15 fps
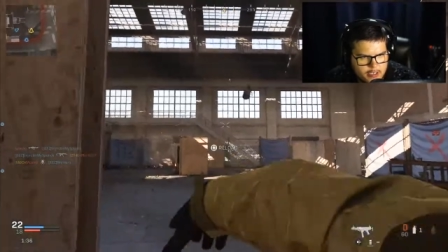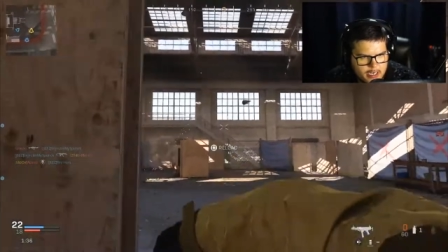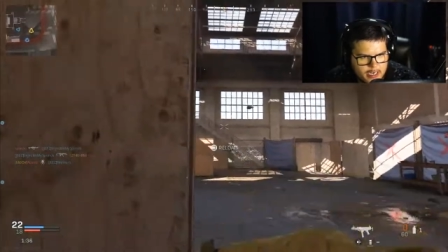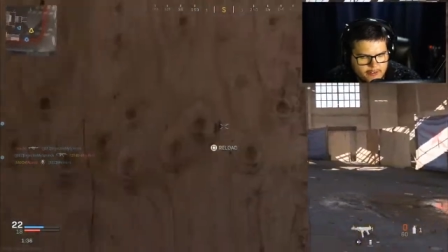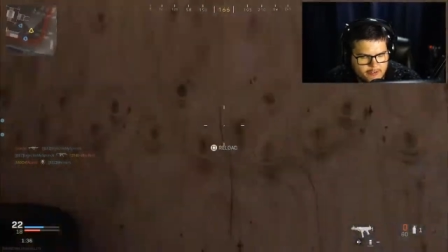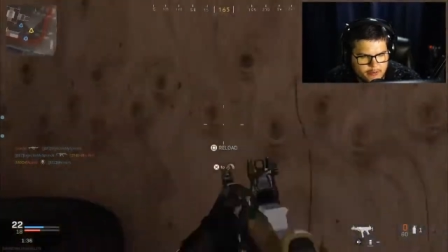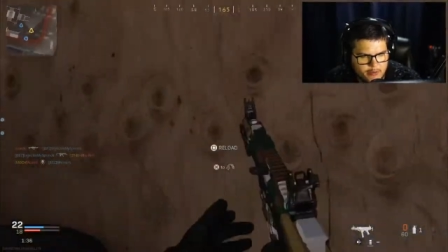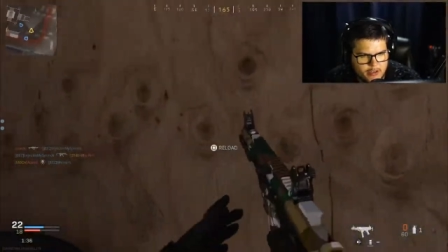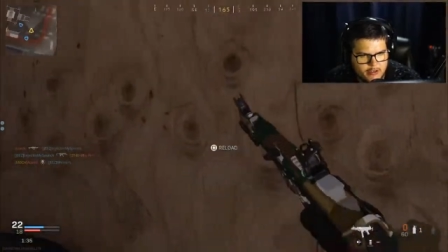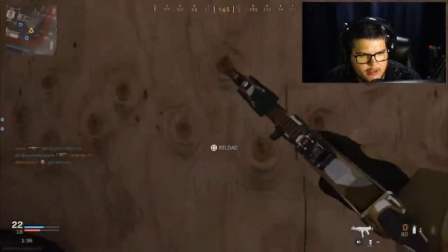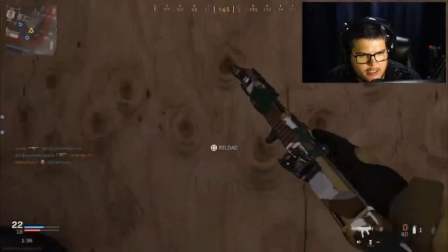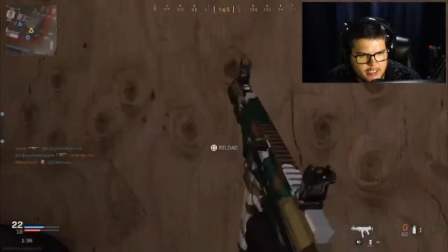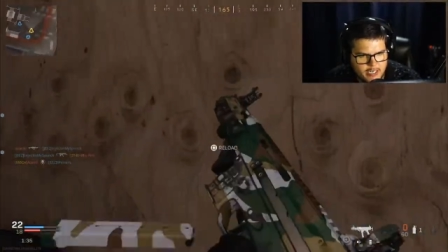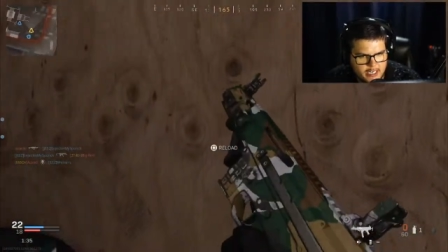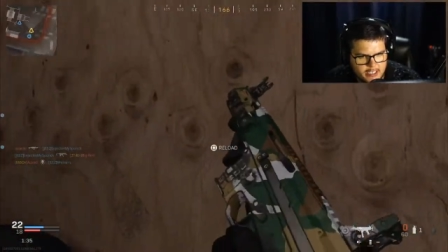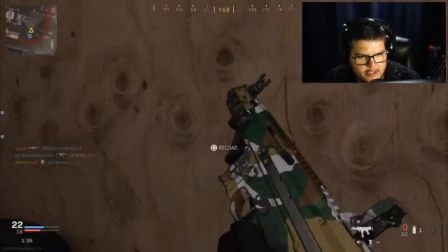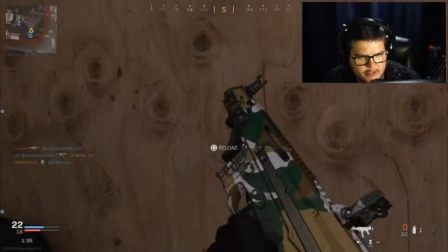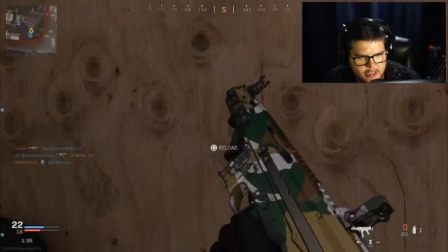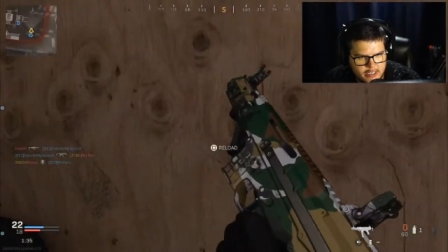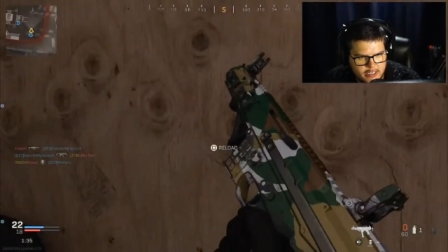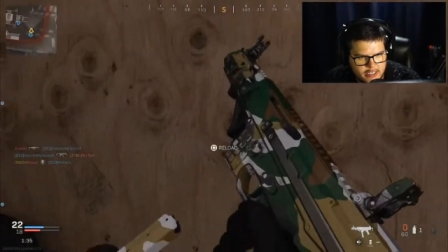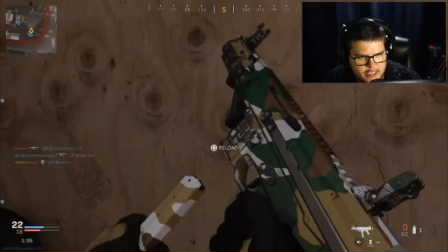I have to reload this I S
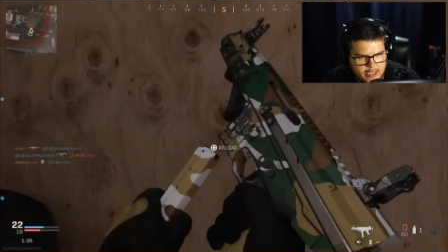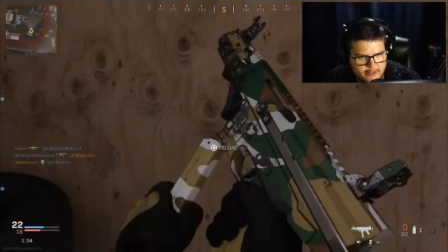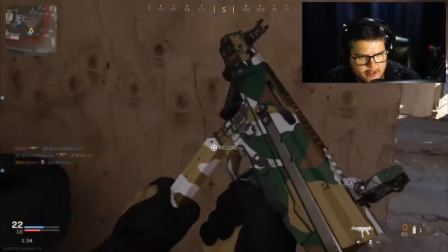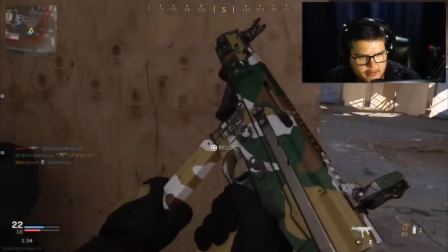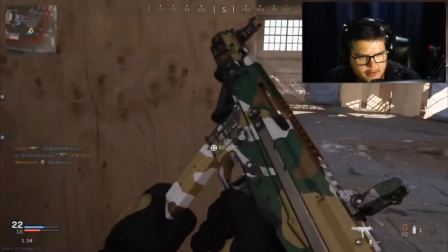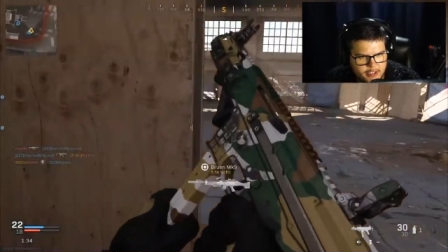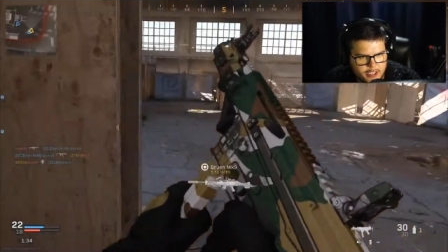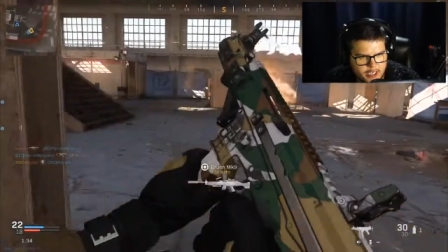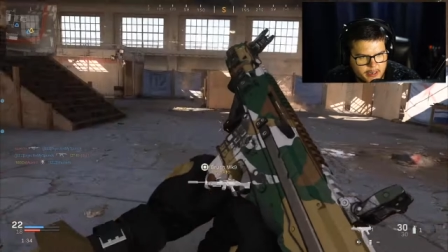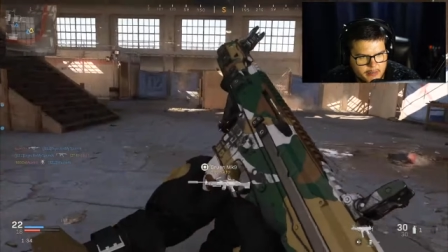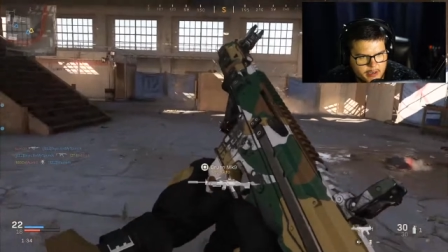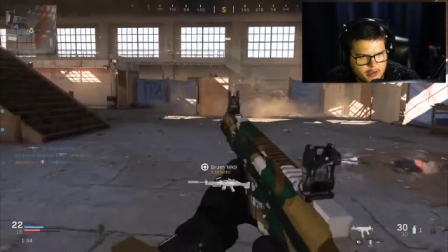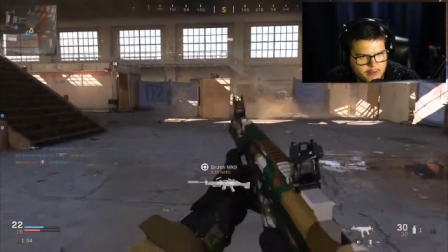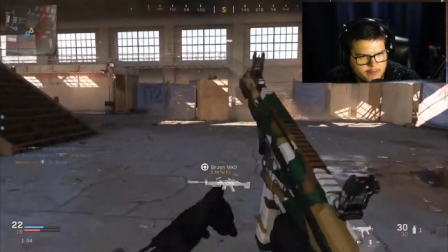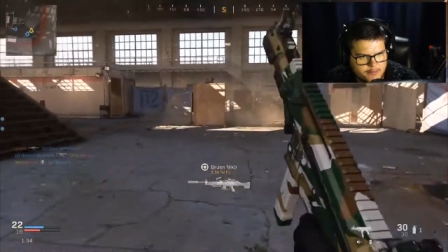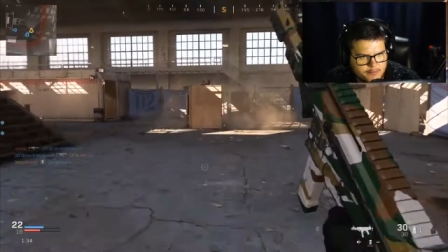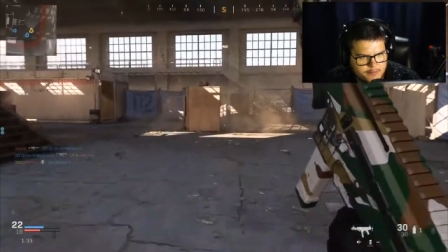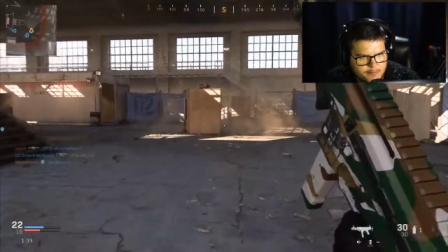O again. It doesn't have that much ammo.